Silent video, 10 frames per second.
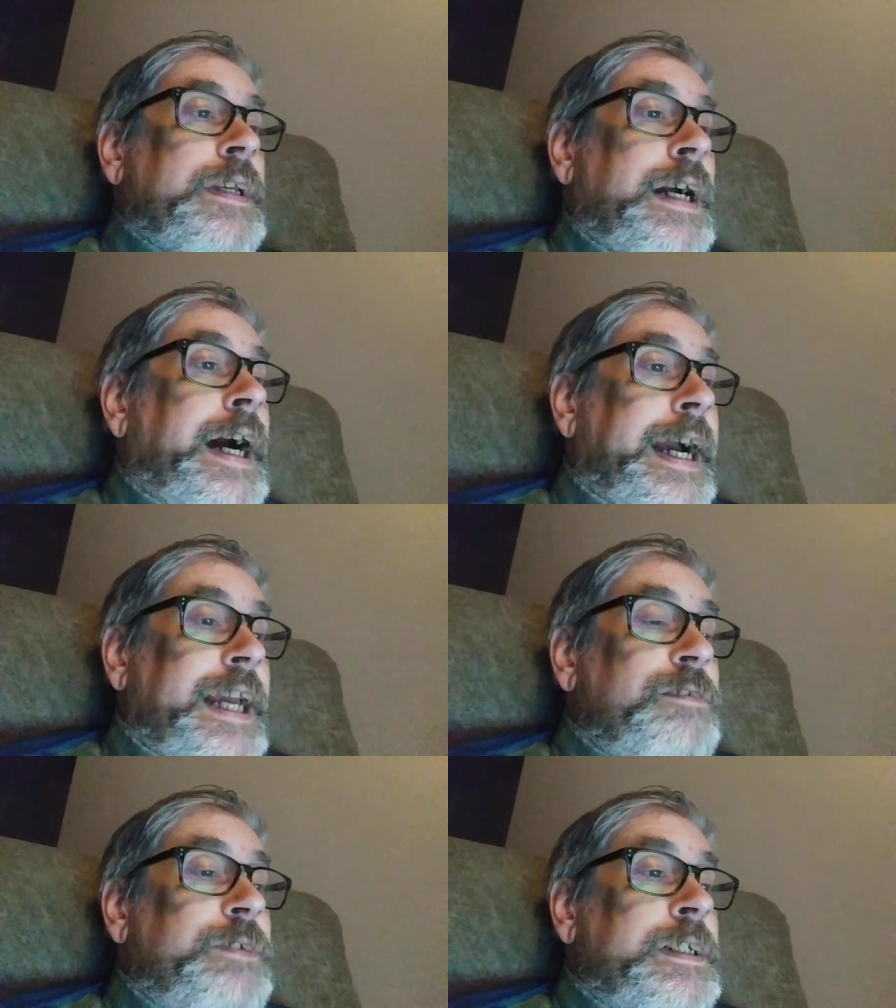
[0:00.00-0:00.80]
I
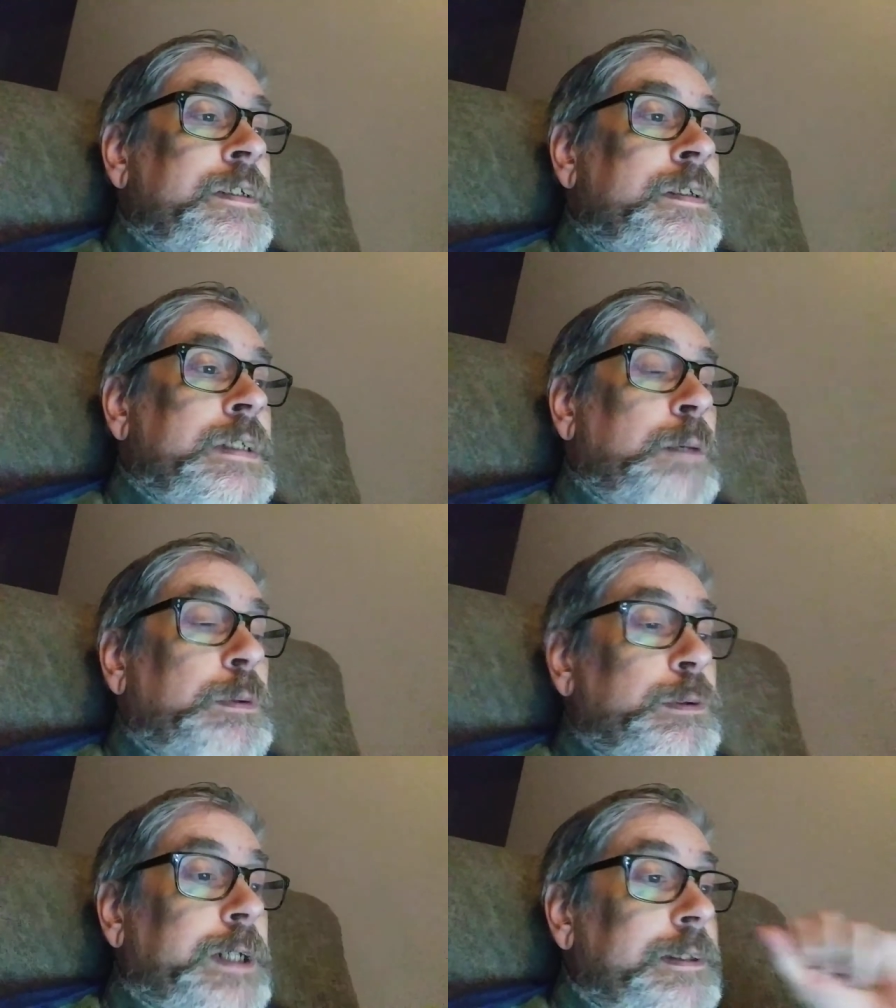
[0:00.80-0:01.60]
have a
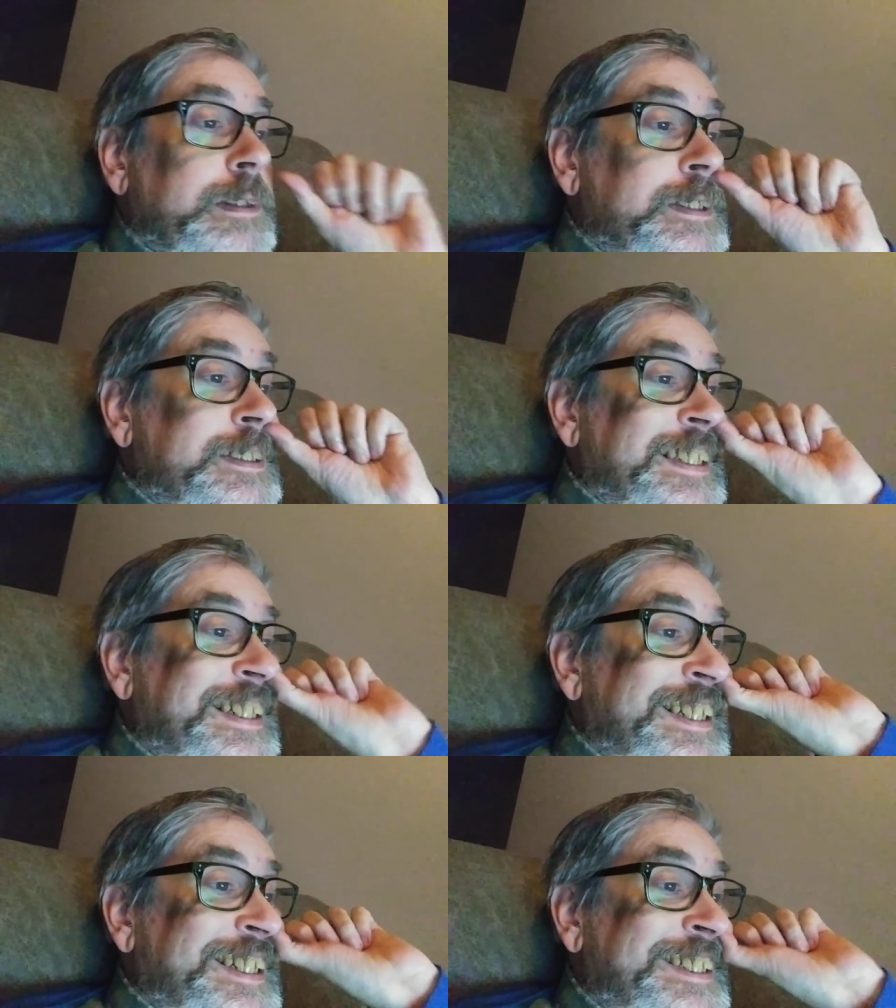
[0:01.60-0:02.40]
couple Kutless
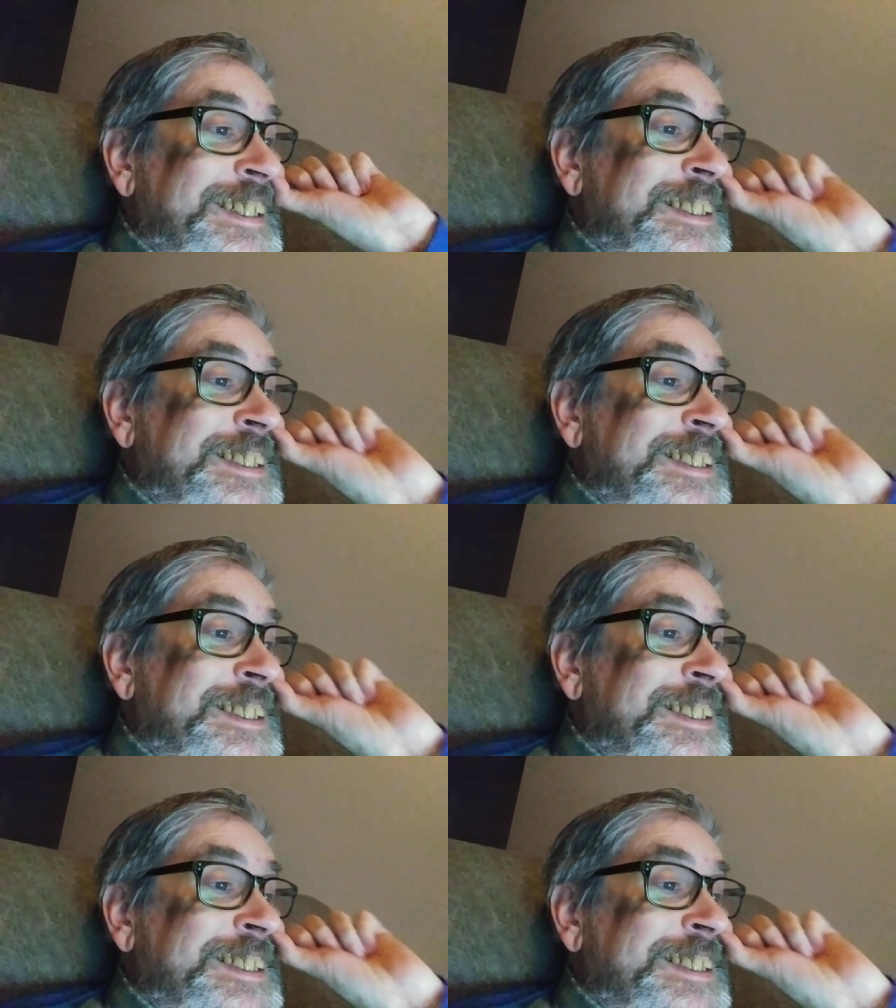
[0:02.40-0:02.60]
CDs.